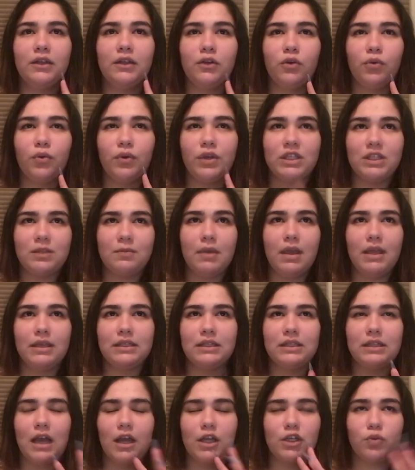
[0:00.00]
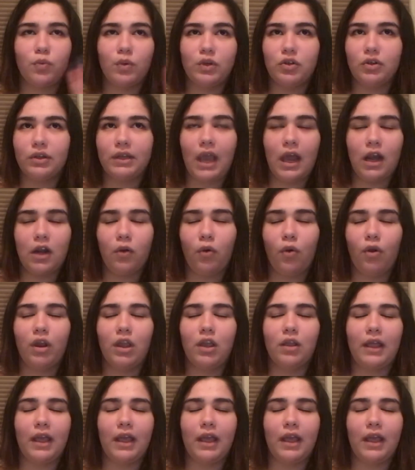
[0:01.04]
Christmas/winter category,